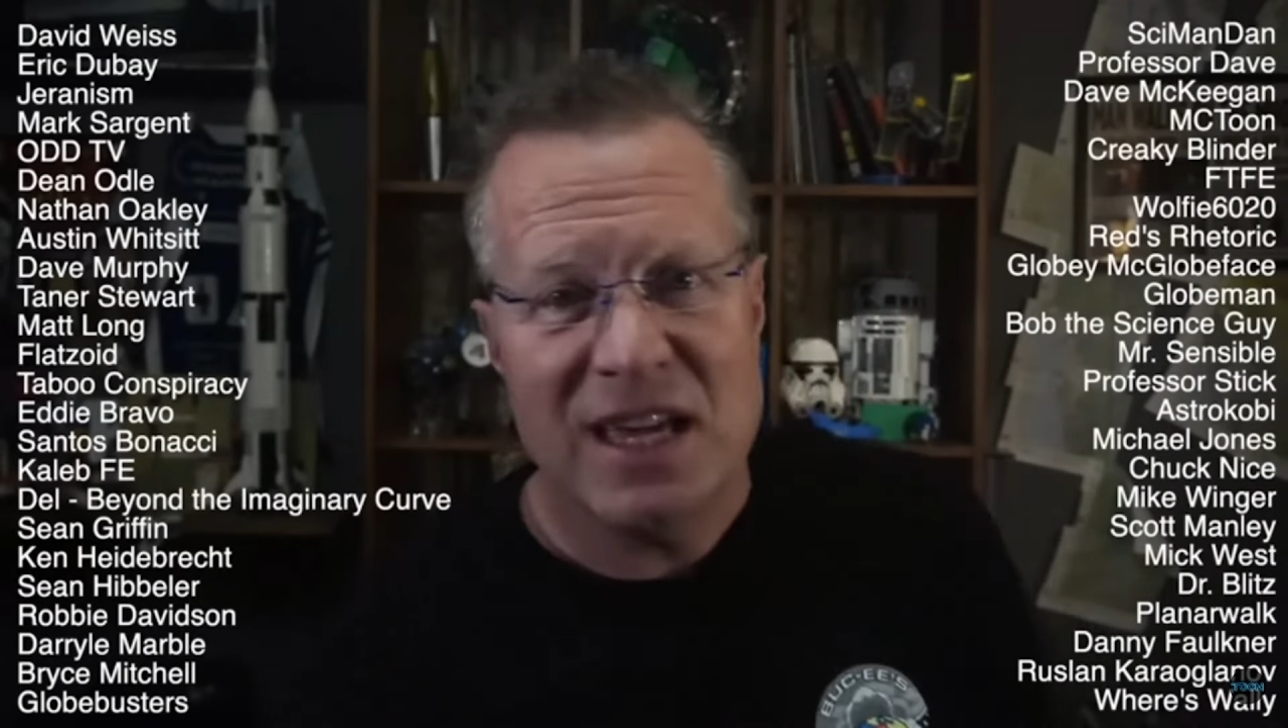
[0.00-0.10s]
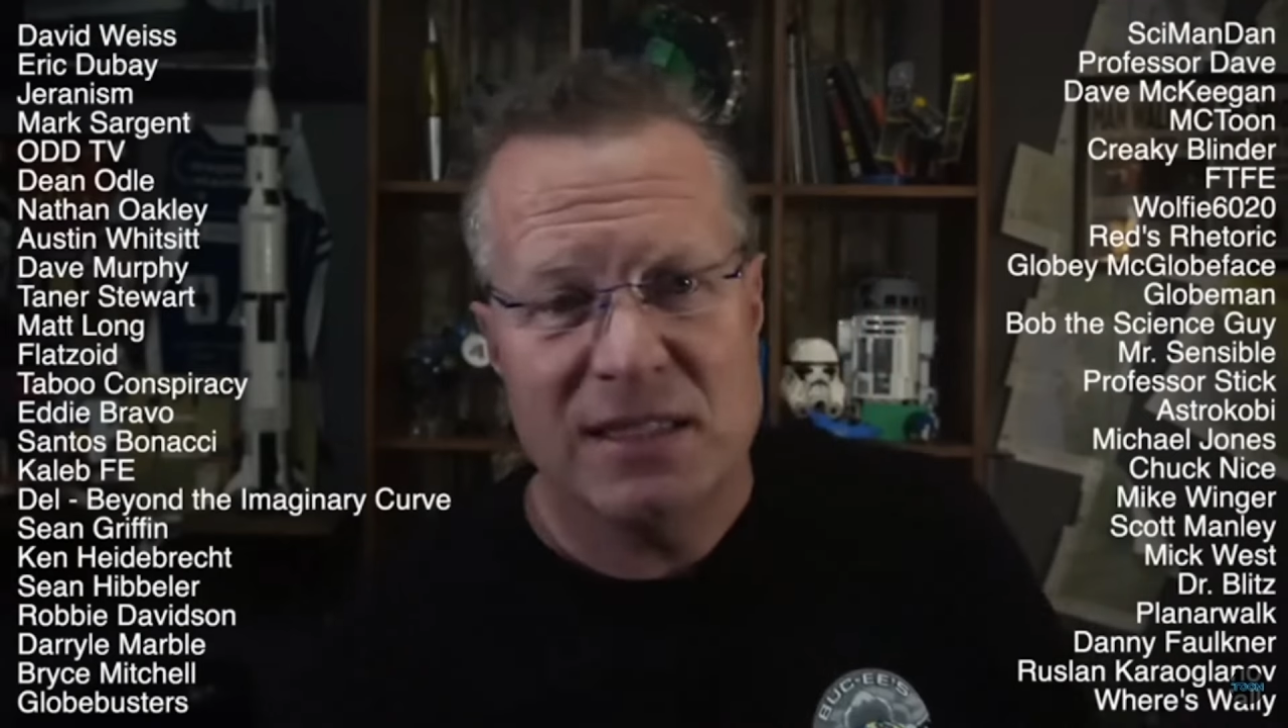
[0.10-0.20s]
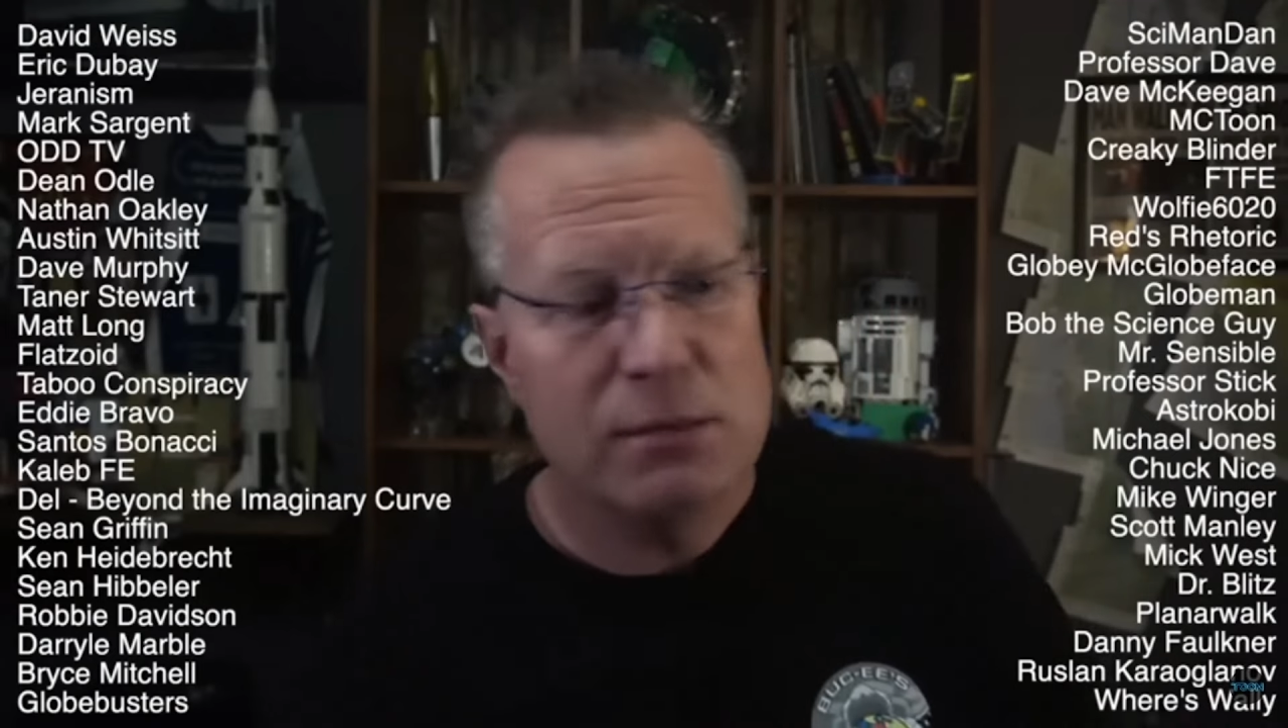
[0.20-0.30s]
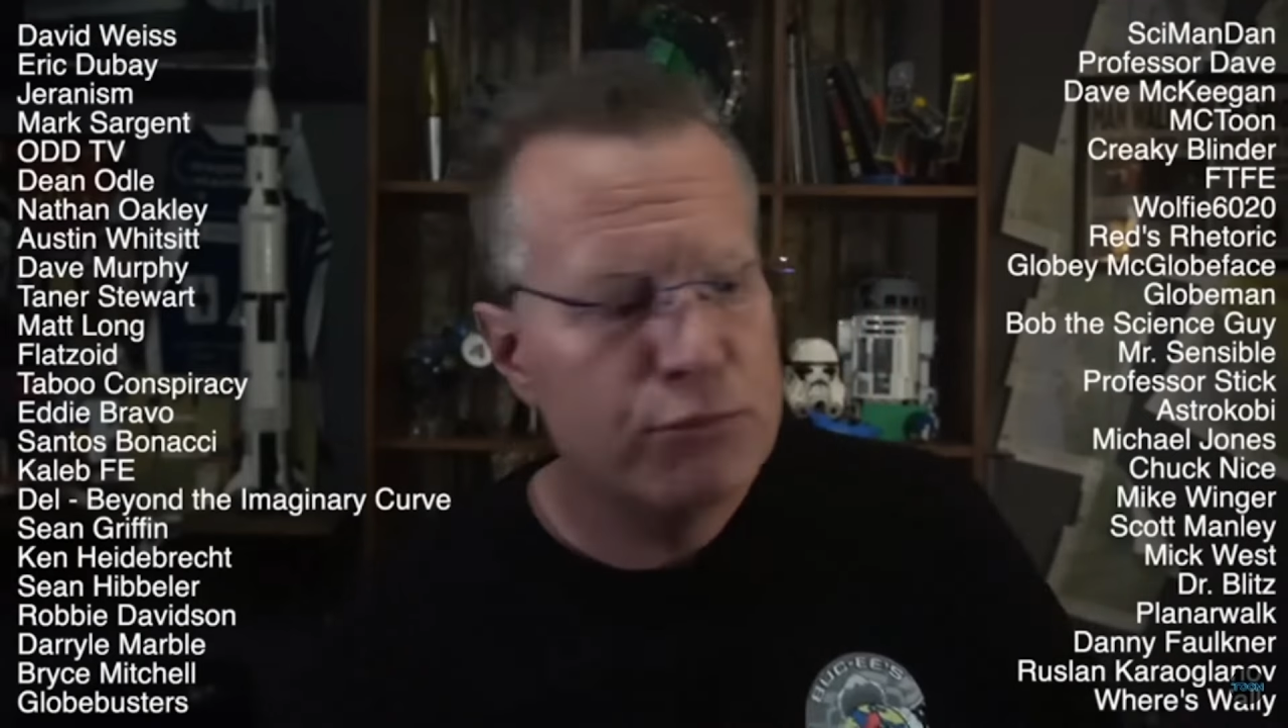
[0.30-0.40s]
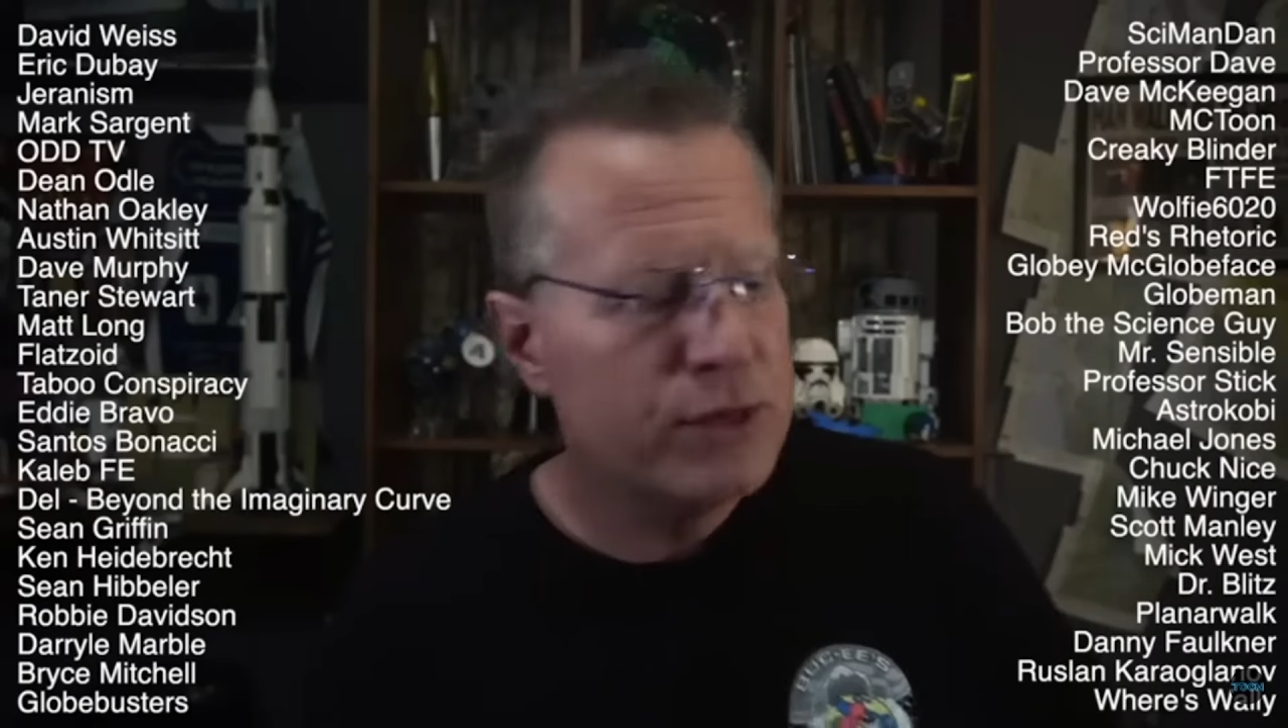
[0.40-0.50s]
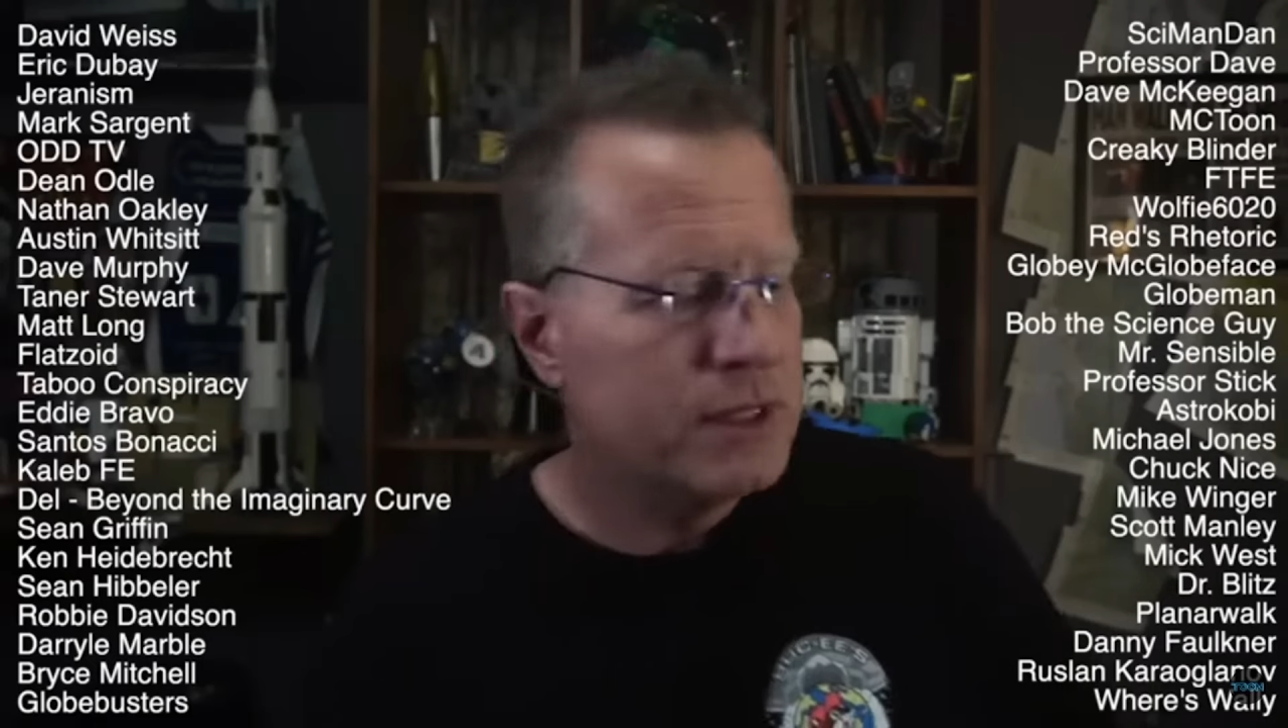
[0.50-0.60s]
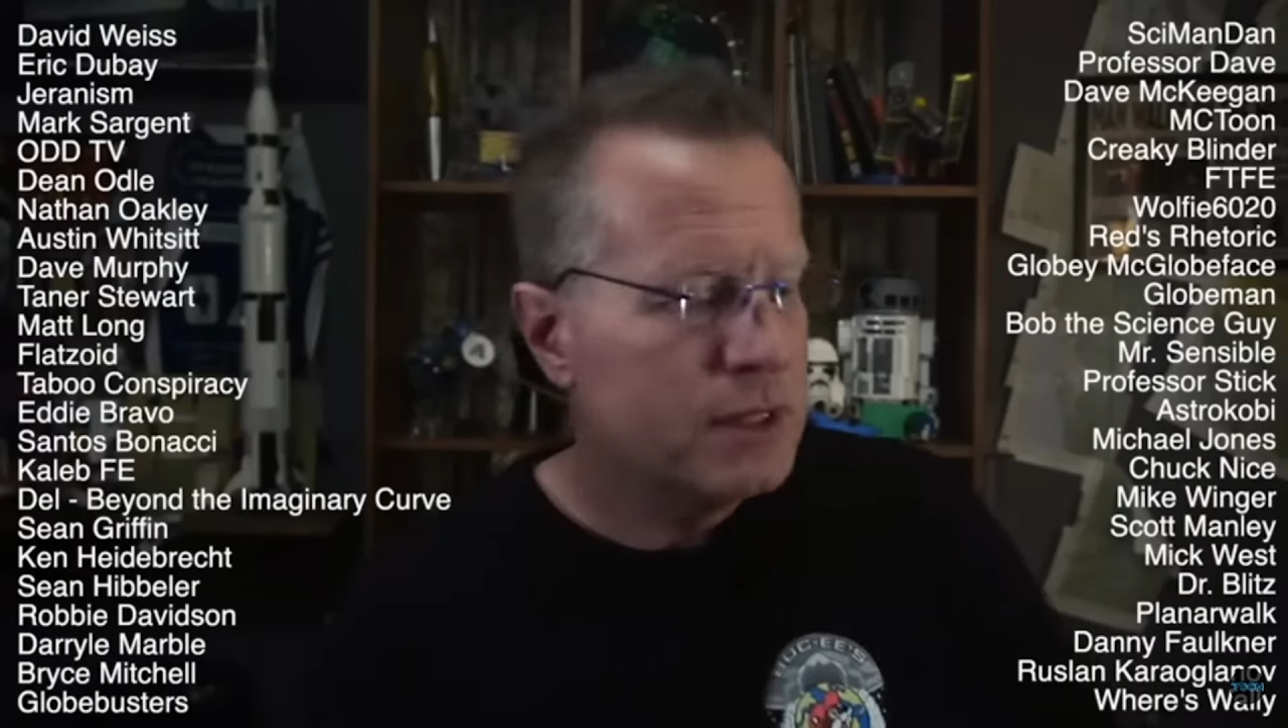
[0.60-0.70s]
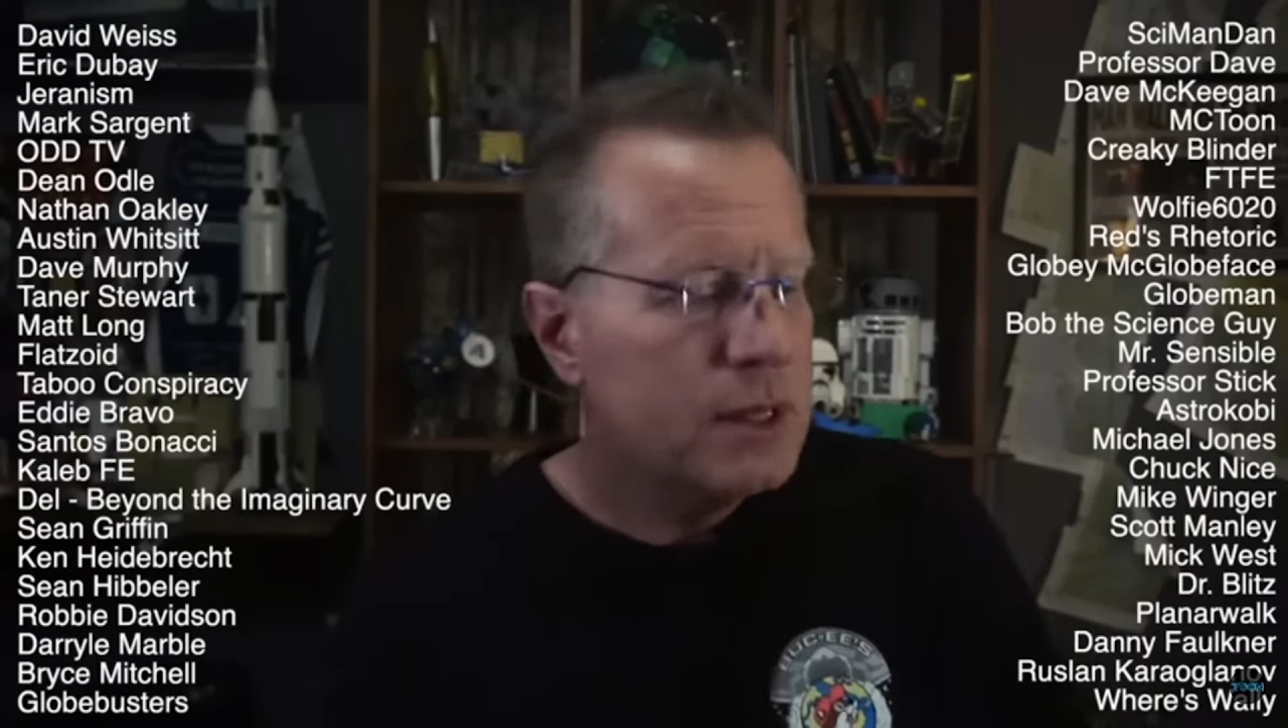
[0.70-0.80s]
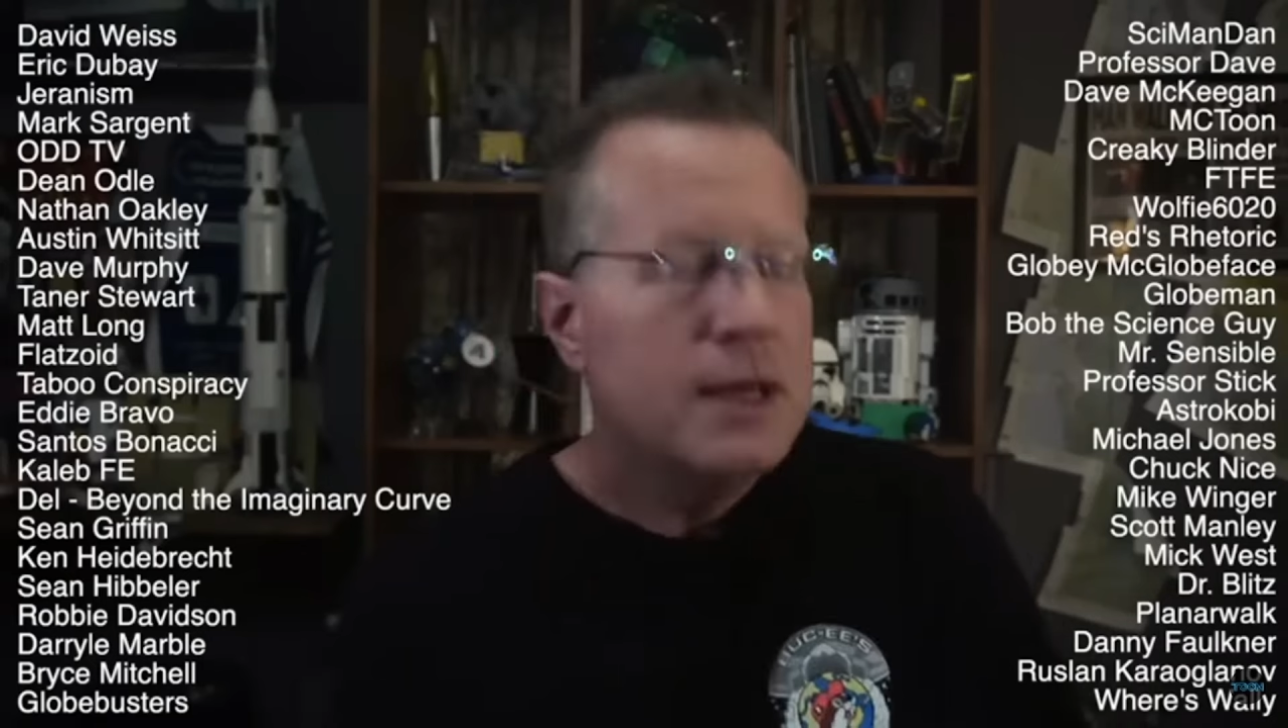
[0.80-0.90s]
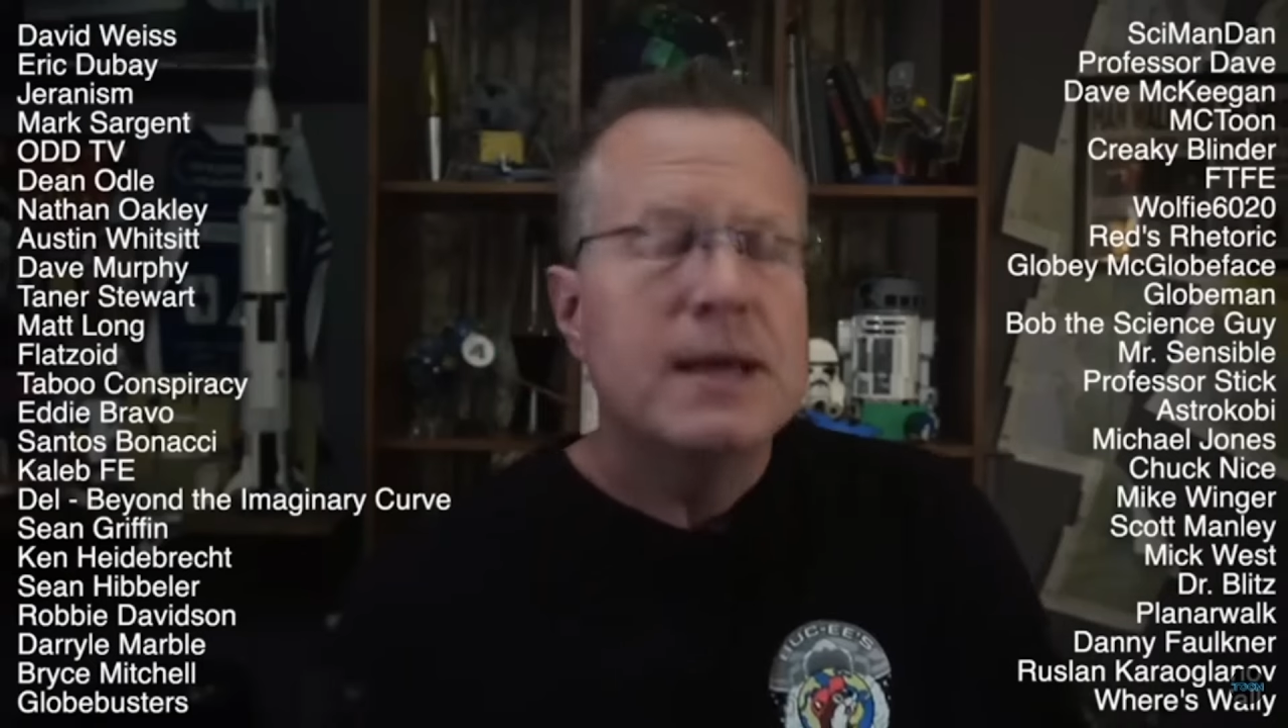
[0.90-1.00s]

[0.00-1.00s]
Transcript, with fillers: he's in prison,